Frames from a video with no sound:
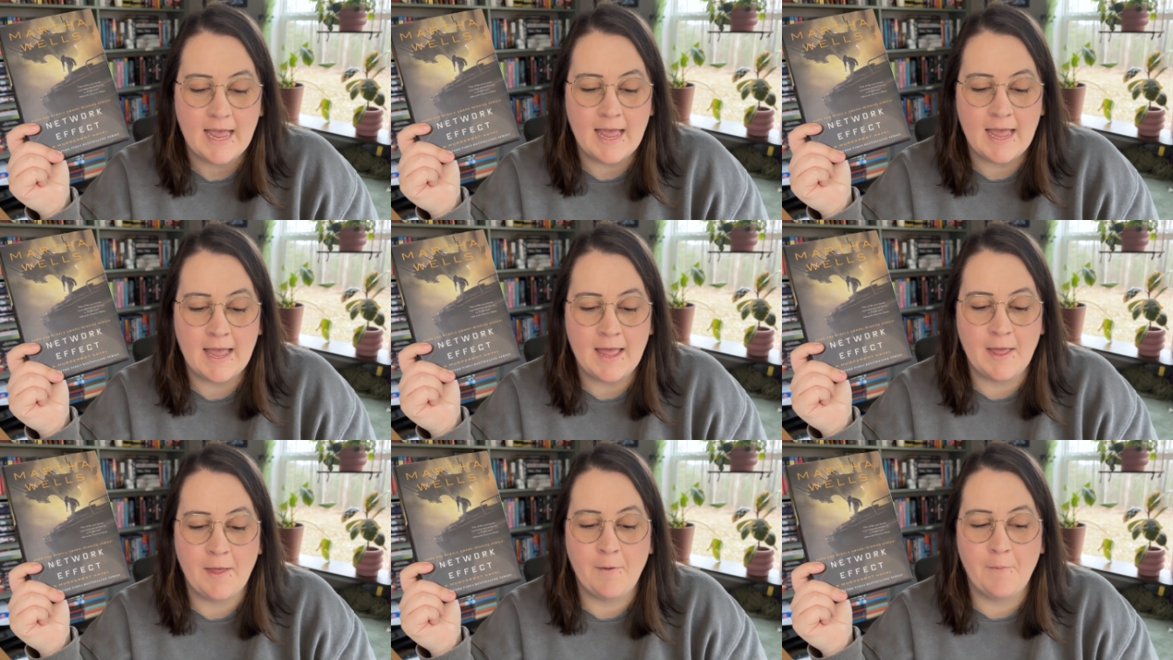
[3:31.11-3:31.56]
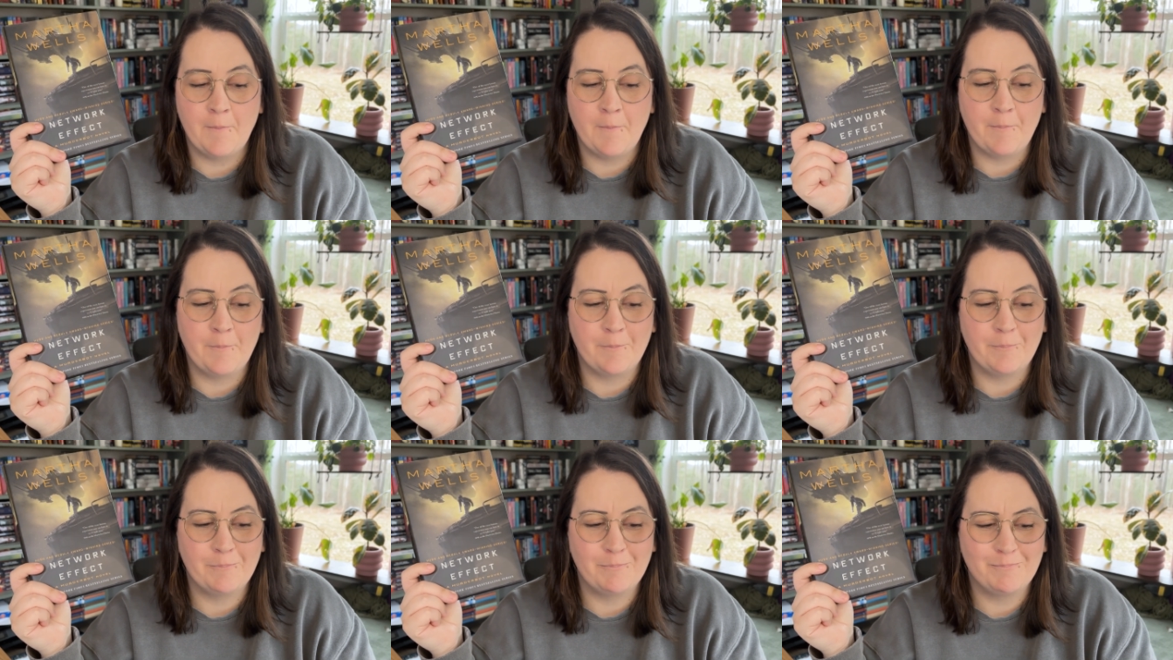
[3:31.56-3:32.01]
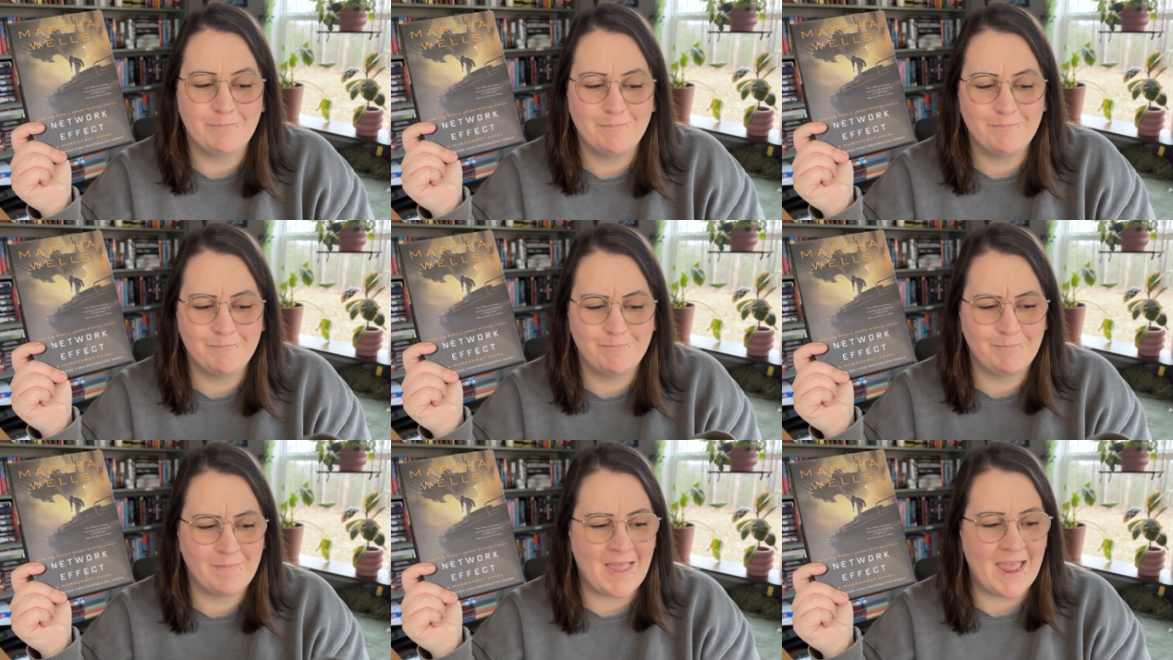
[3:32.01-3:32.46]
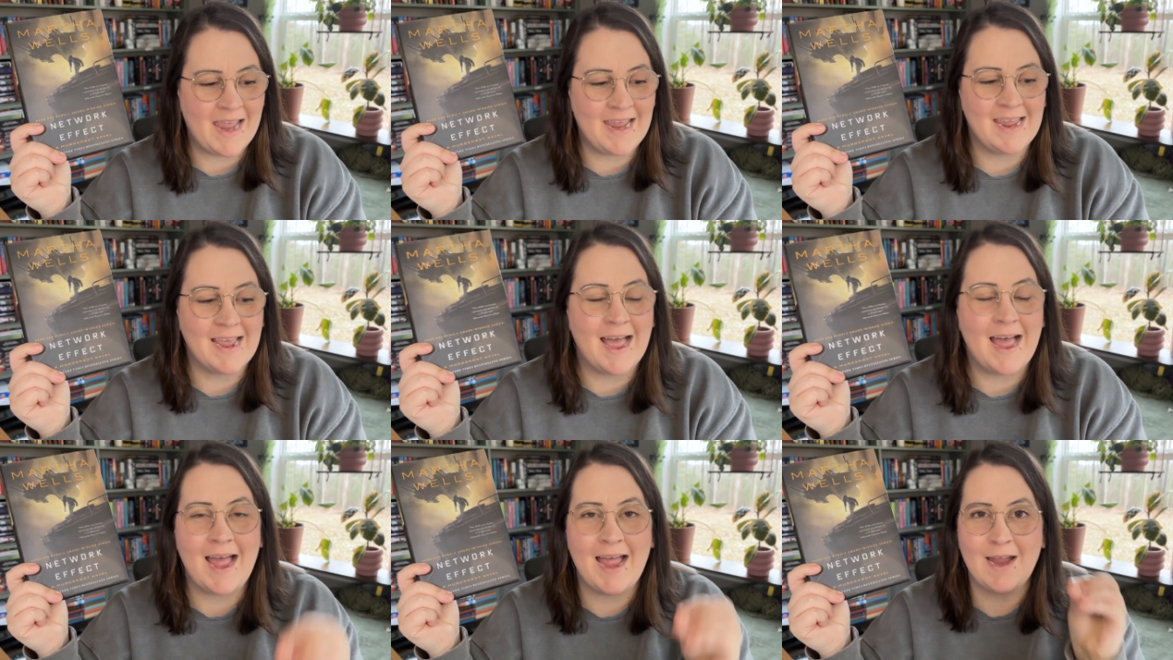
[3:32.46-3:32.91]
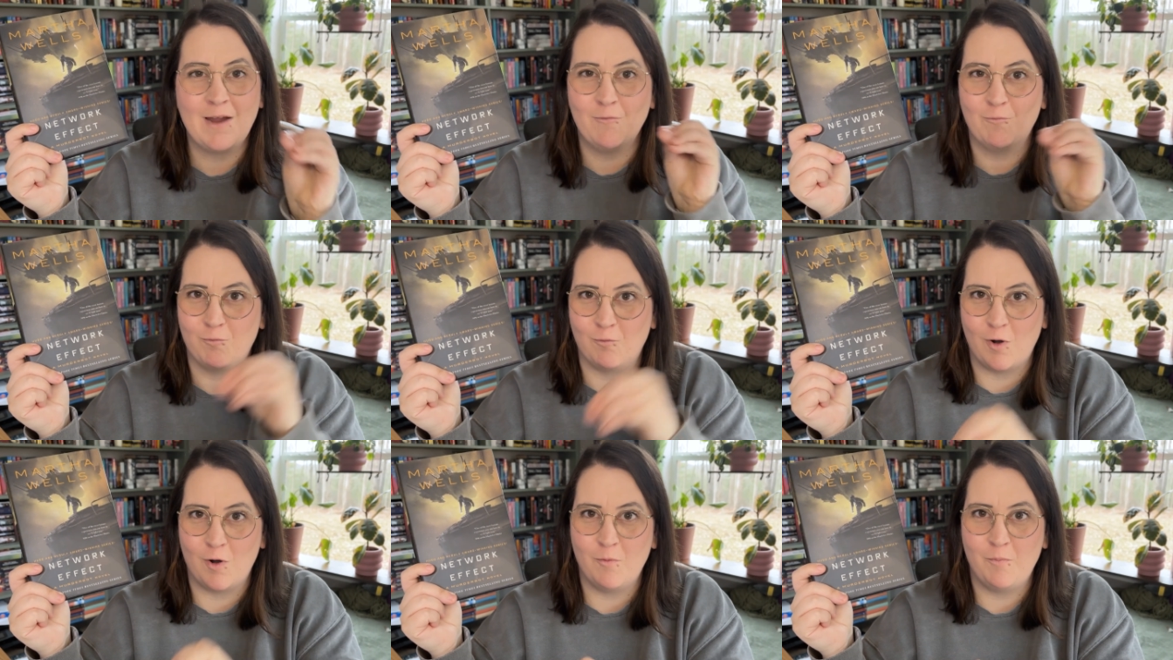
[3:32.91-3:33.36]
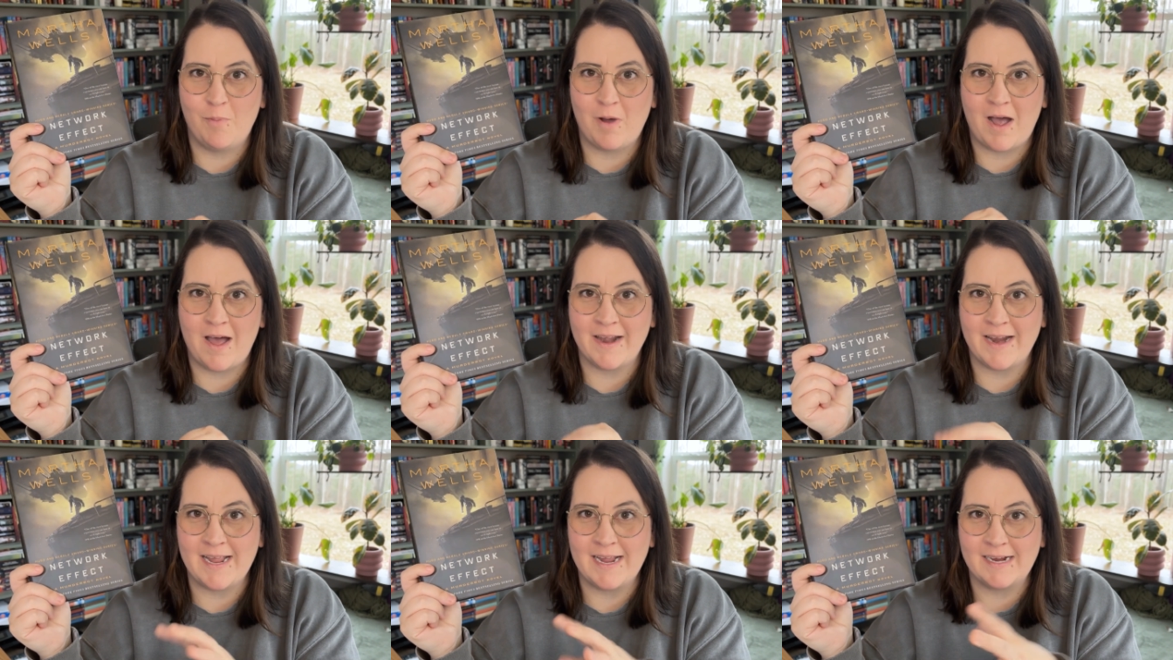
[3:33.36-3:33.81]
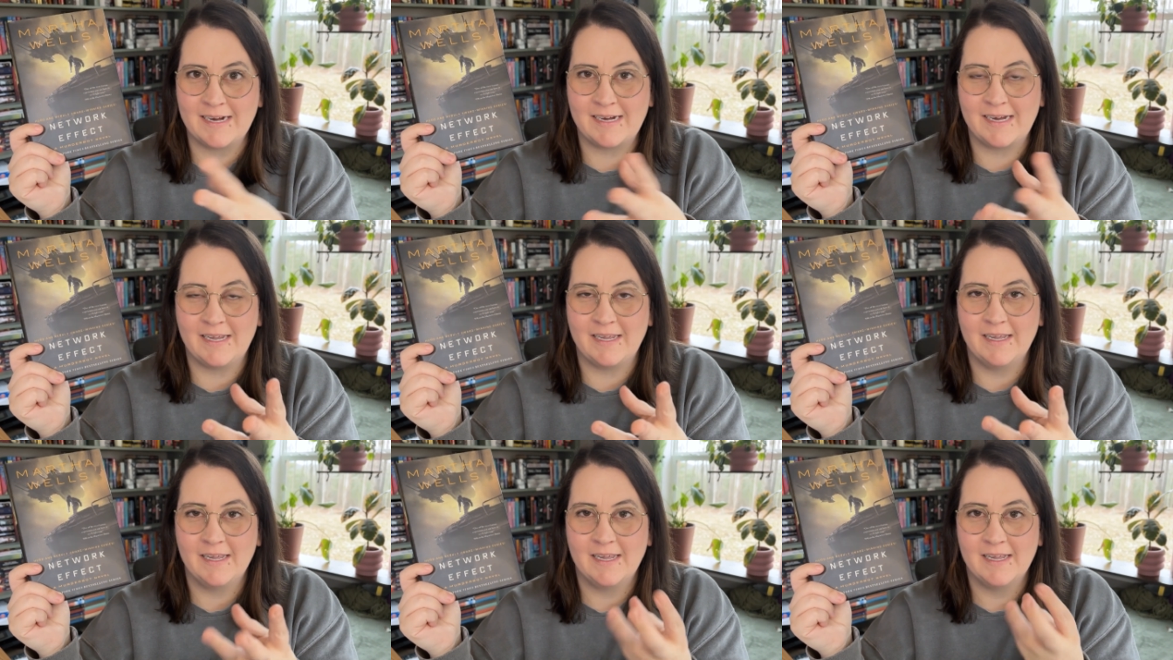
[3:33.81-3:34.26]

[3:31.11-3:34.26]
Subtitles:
AI robotic